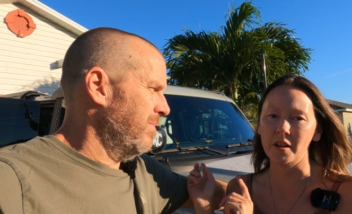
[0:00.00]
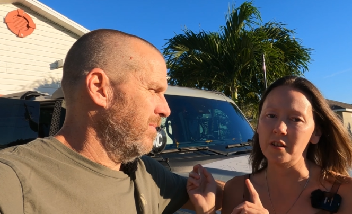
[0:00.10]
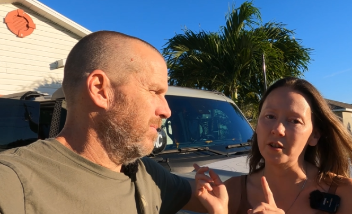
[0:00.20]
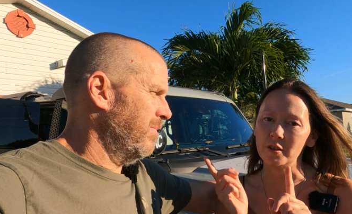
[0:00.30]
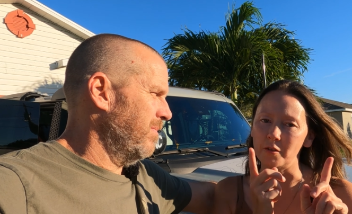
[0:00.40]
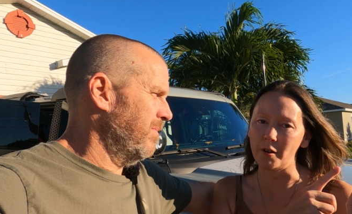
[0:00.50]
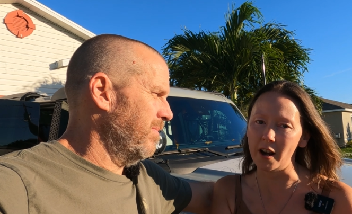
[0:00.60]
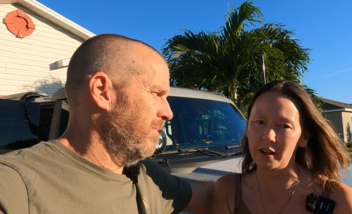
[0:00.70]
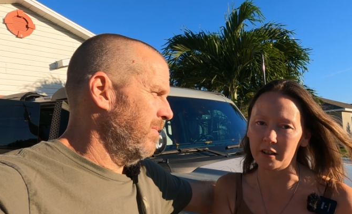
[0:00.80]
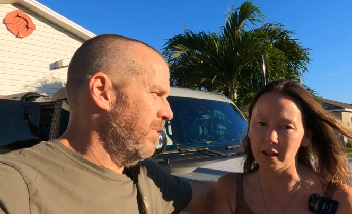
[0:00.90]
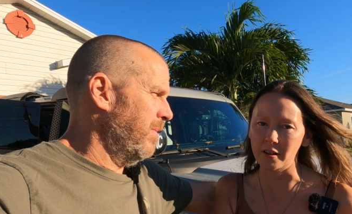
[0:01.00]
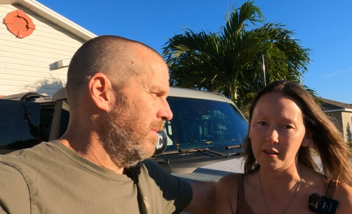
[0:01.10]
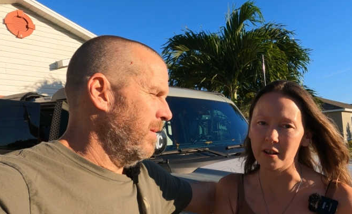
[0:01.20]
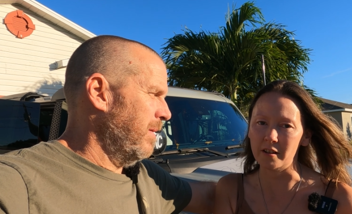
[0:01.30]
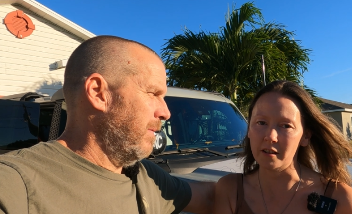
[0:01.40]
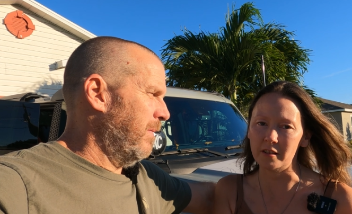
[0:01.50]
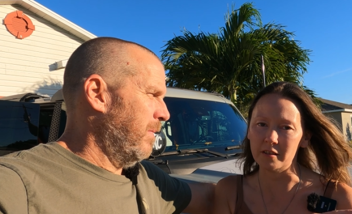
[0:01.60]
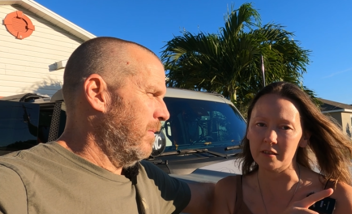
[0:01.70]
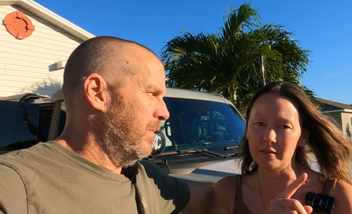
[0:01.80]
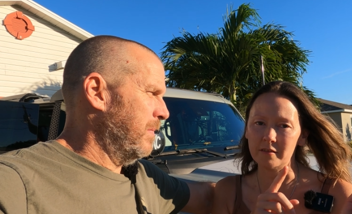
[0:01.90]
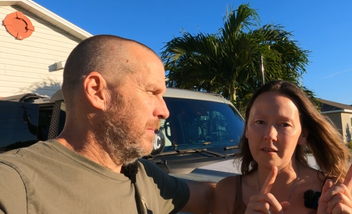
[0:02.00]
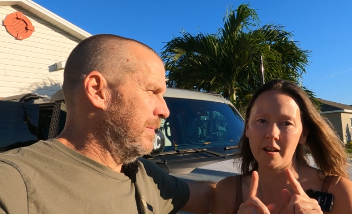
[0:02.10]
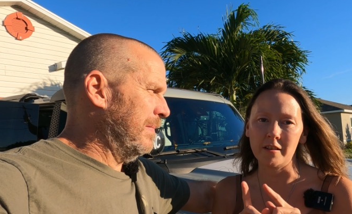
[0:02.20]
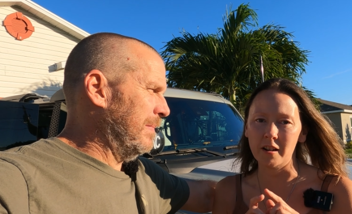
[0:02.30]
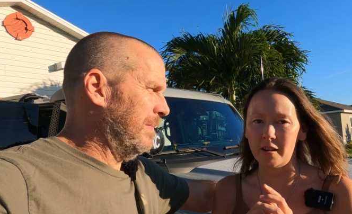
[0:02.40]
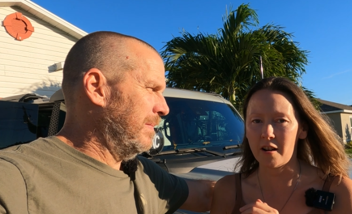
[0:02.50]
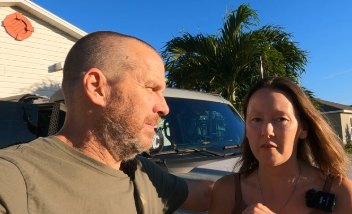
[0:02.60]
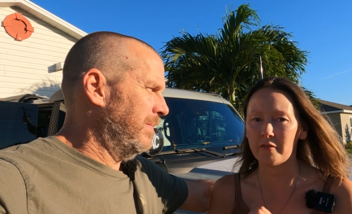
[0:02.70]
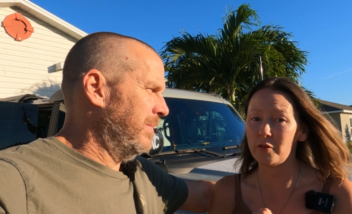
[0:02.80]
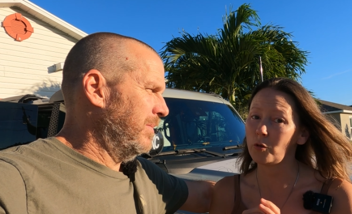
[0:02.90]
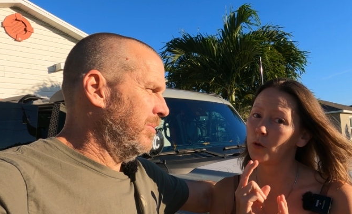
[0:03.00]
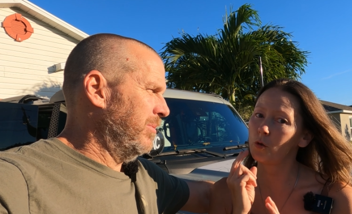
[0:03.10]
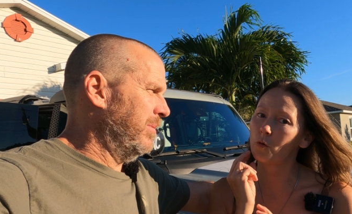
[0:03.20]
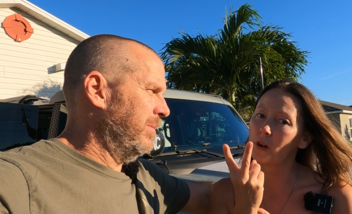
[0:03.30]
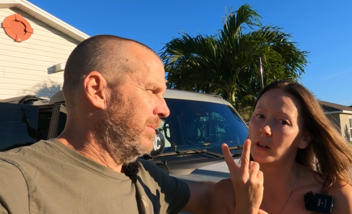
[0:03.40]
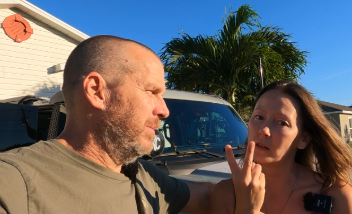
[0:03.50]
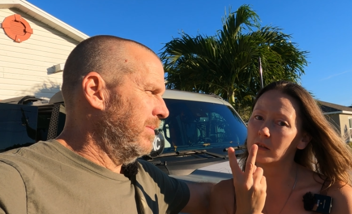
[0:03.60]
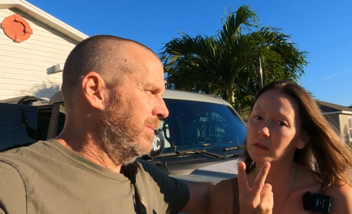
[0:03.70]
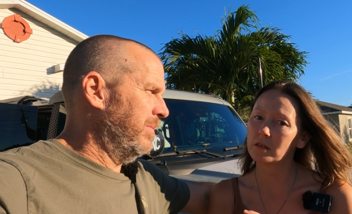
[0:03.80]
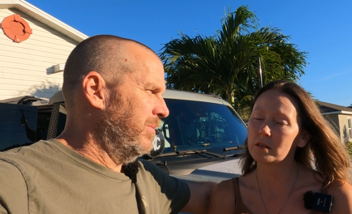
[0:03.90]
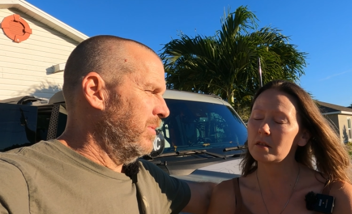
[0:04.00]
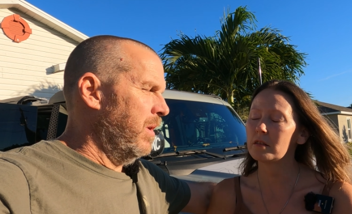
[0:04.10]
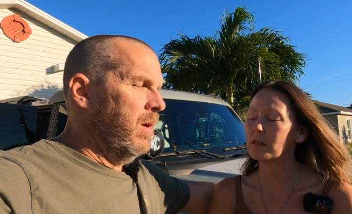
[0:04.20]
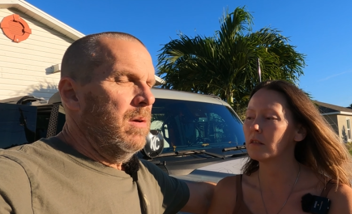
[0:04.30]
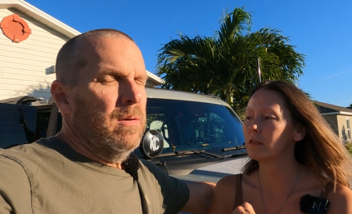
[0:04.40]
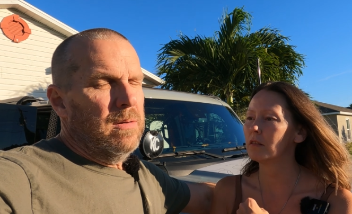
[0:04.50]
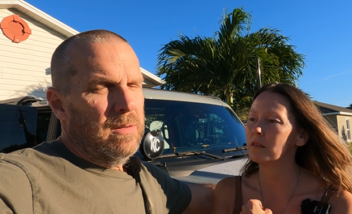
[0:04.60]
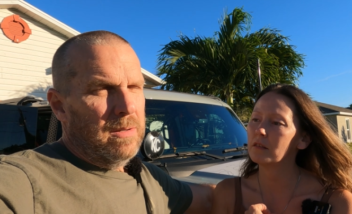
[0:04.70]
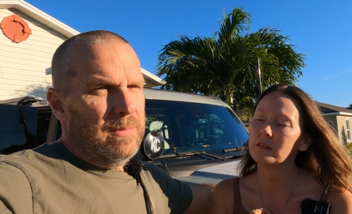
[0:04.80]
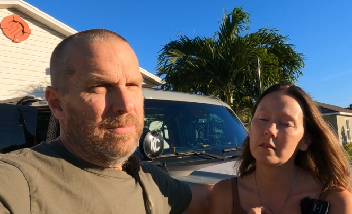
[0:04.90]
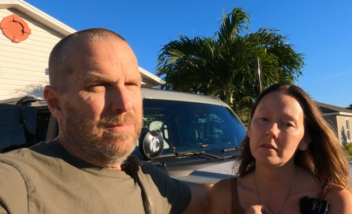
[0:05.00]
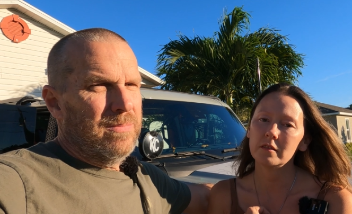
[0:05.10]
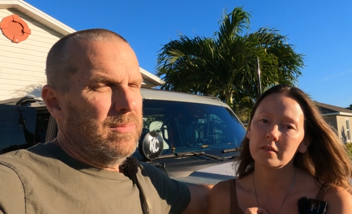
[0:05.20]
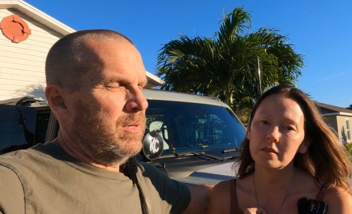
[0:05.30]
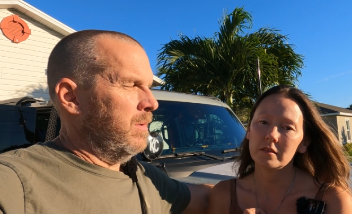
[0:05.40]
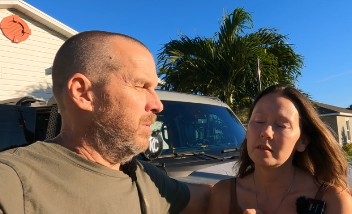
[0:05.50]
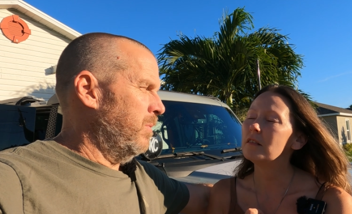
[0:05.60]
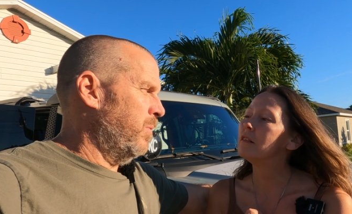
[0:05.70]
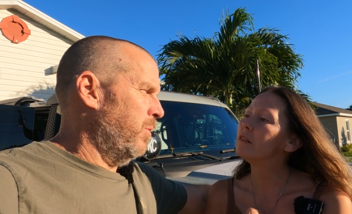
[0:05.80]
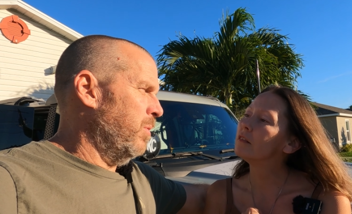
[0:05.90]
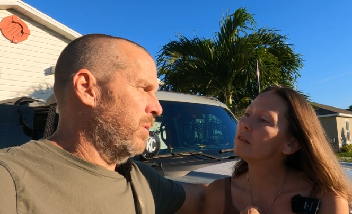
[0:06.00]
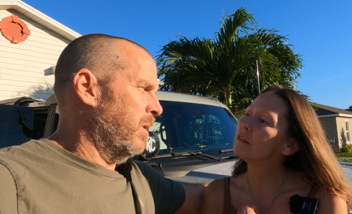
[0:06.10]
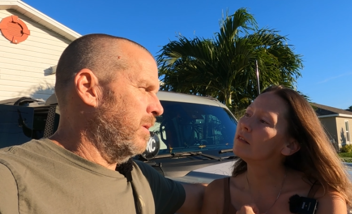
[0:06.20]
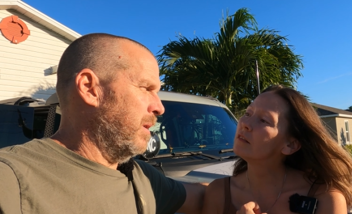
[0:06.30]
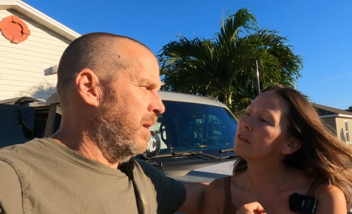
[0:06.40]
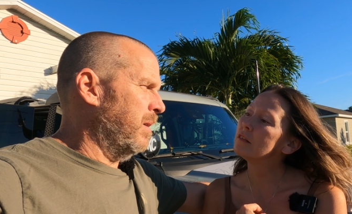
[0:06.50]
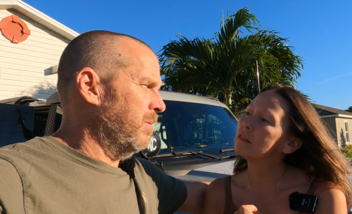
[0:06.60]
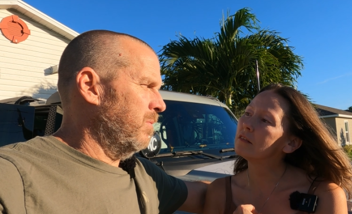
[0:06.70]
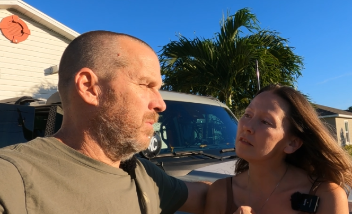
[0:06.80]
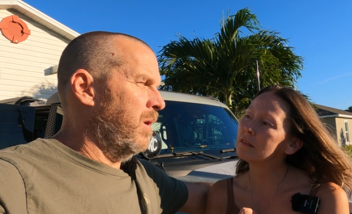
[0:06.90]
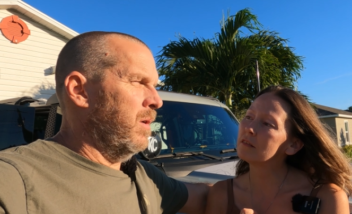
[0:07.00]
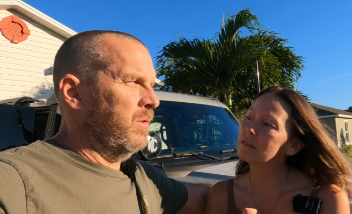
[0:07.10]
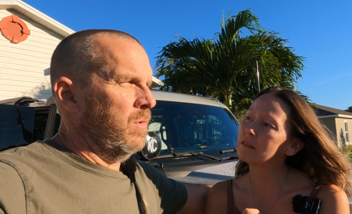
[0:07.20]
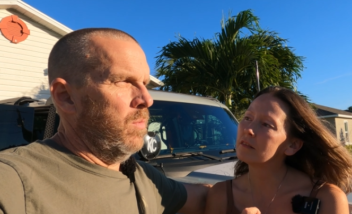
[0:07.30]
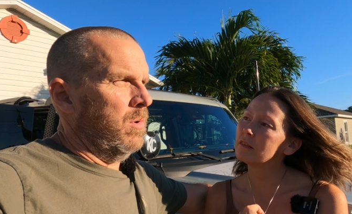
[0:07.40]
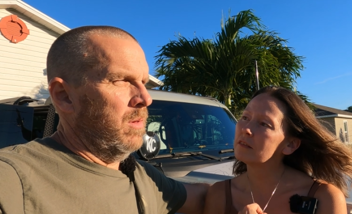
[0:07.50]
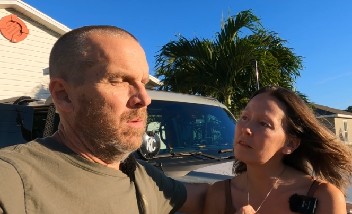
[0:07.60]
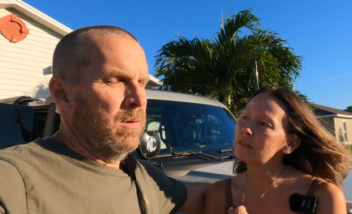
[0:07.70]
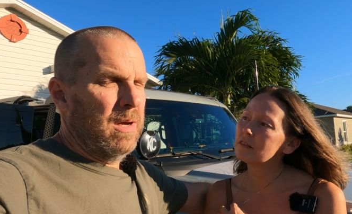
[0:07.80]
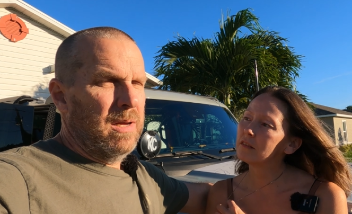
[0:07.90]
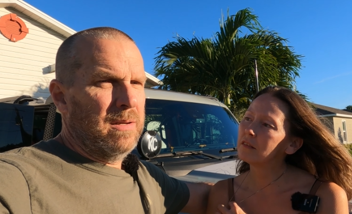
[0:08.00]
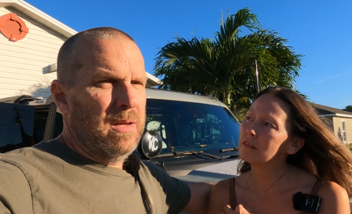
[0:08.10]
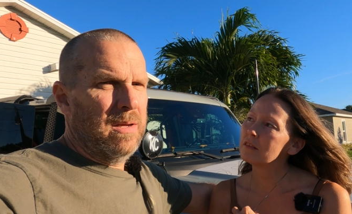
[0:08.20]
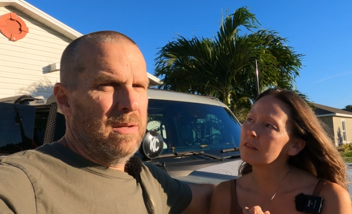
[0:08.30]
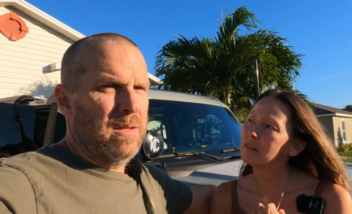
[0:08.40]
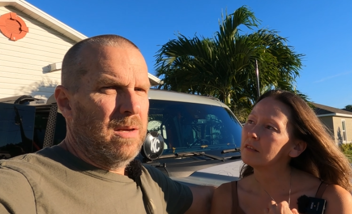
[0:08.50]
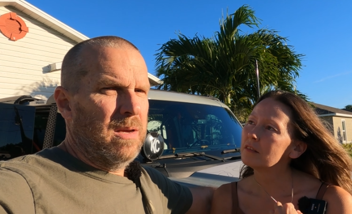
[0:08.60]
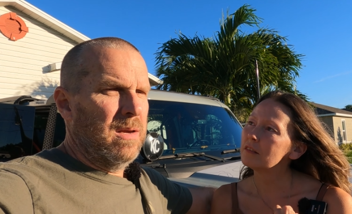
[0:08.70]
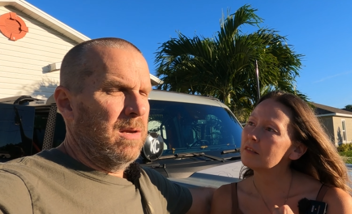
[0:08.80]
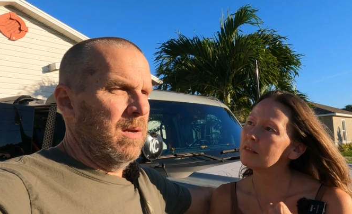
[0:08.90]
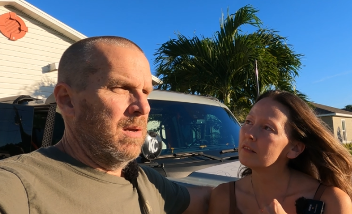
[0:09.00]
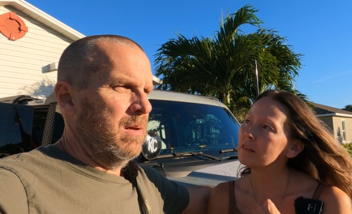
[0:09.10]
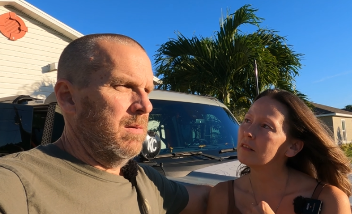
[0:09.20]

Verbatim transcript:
Speaker 1: then do the rack later, and then just not take it off twice. Yeah,
Speaker 2: so we'll look at that. I also want to look at getting the